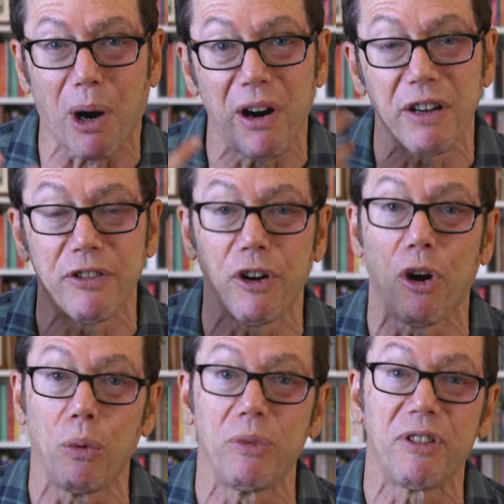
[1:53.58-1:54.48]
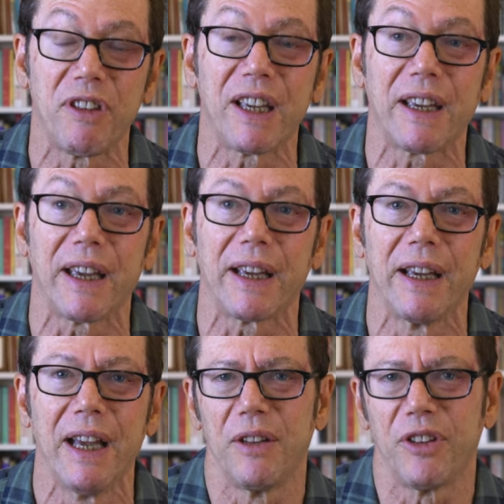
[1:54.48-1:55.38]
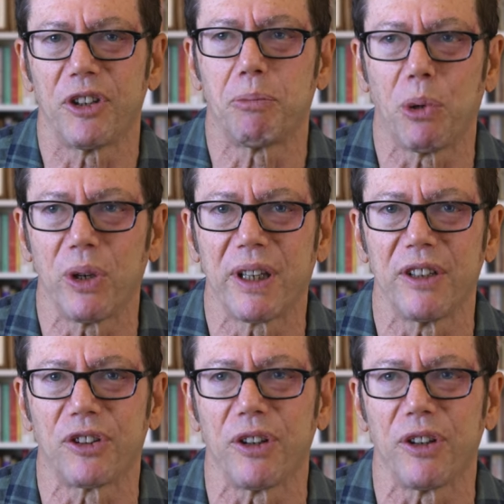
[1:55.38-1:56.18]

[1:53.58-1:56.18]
part of your own thinking. This book is